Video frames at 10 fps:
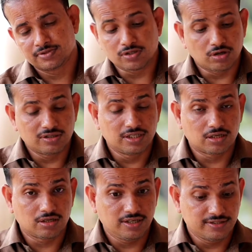So
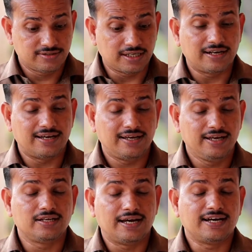he said
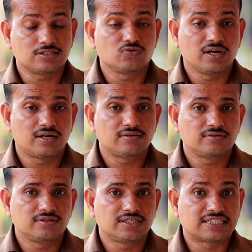it as what?
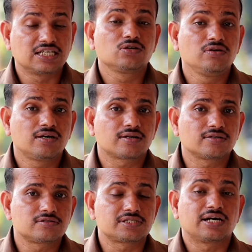A regular
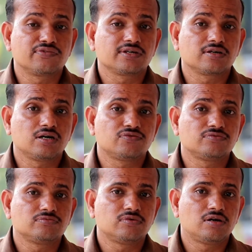traffic
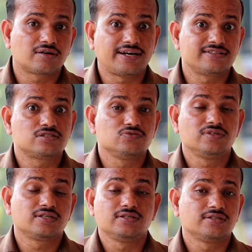of rats
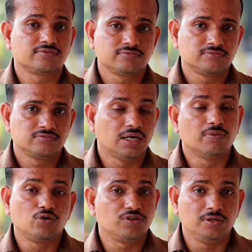were there
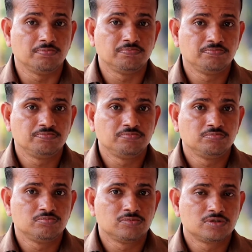above him.
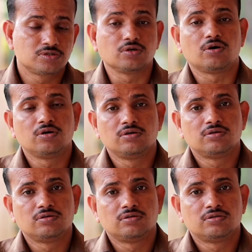So
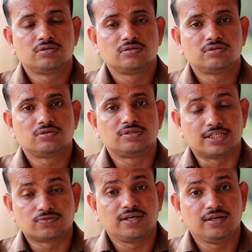
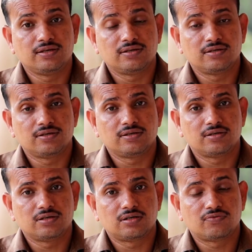that's why
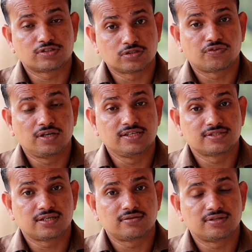first of all
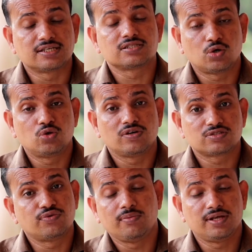he said the sound
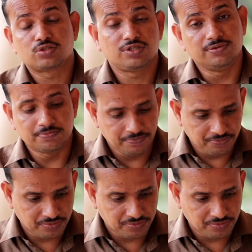was familiar to him.